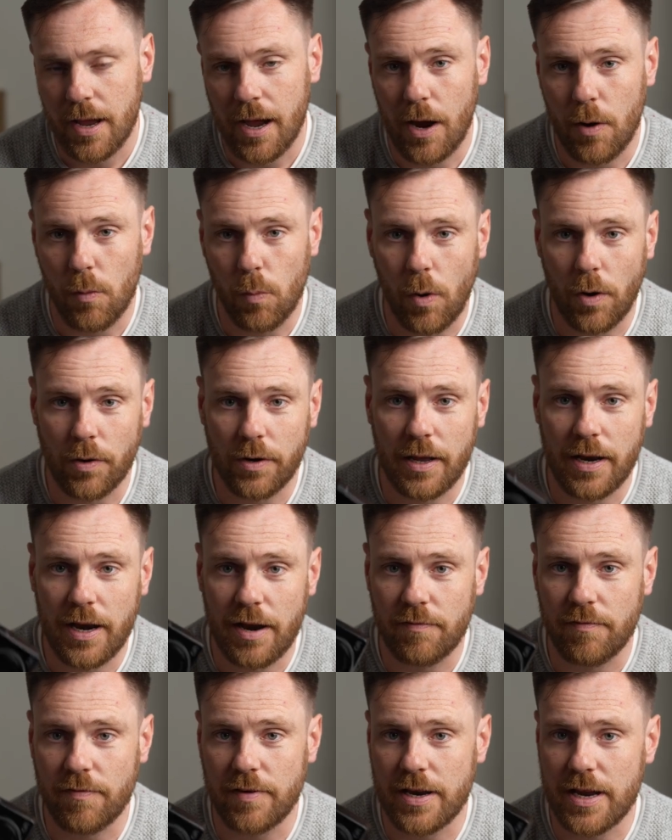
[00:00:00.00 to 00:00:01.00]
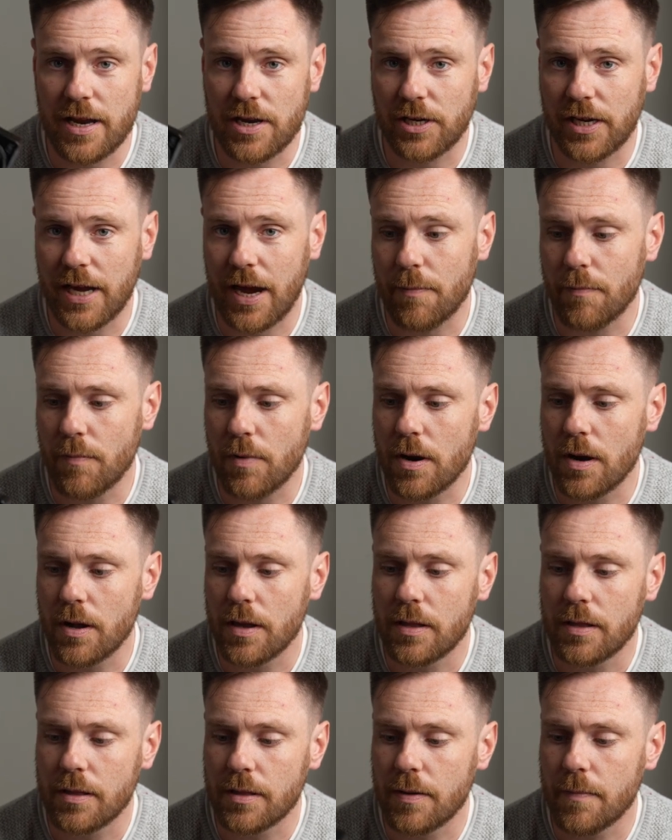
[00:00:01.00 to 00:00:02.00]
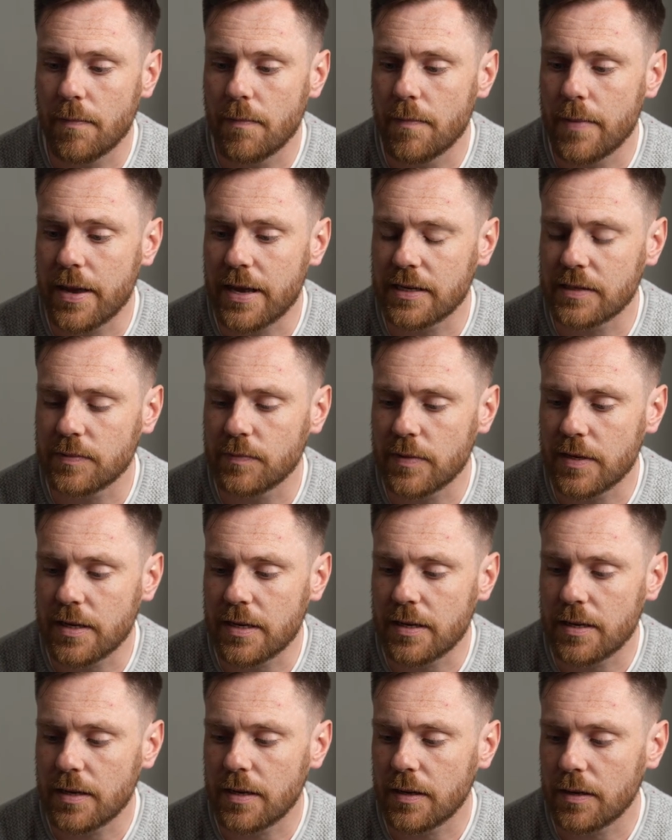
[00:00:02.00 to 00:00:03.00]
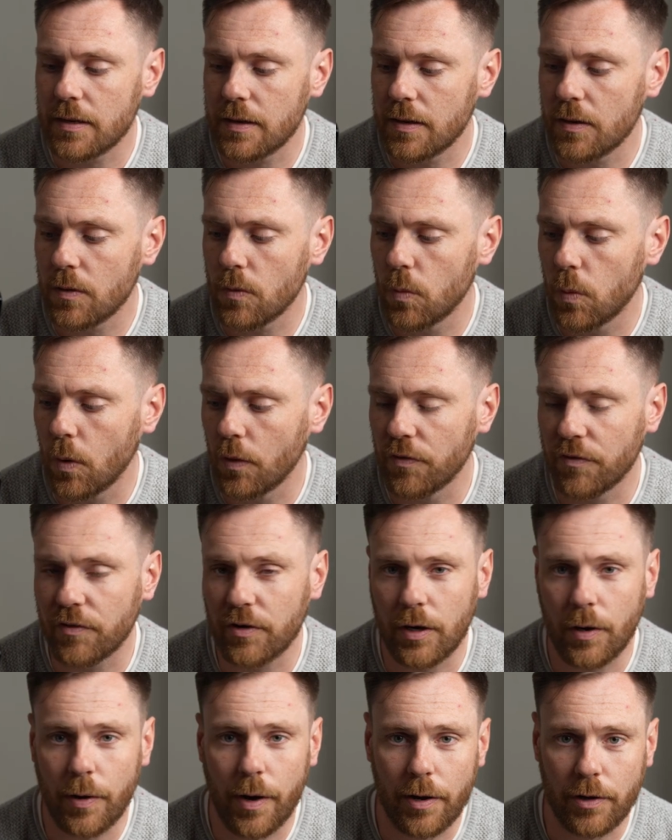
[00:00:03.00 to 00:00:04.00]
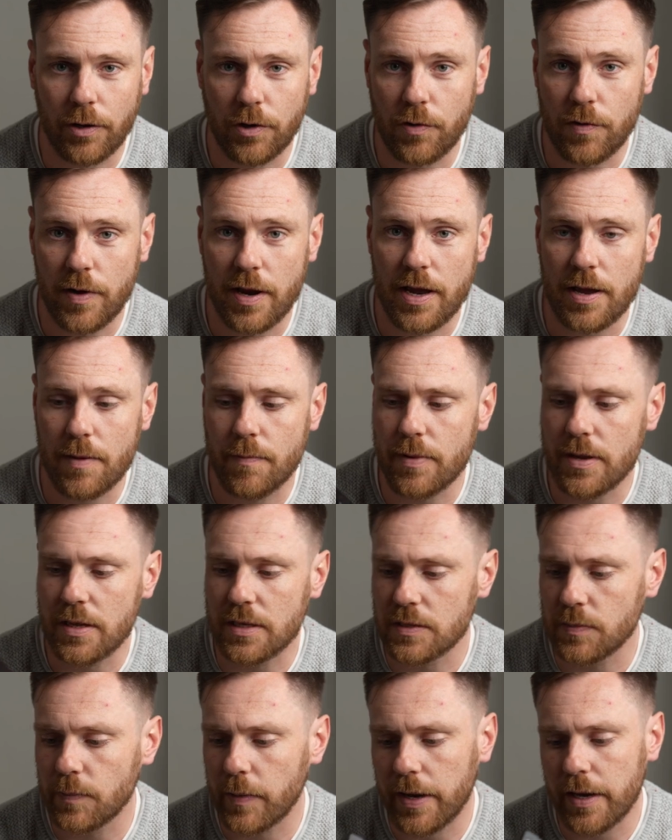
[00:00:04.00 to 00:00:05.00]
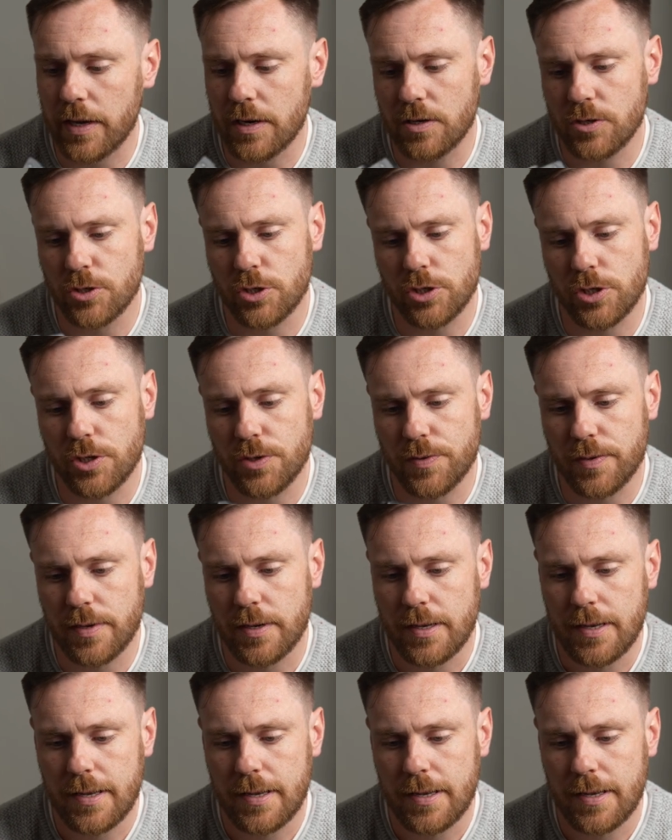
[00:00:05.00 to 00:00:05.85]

I want an everyday camera that makes me want to go out and create and be inspired and shoot.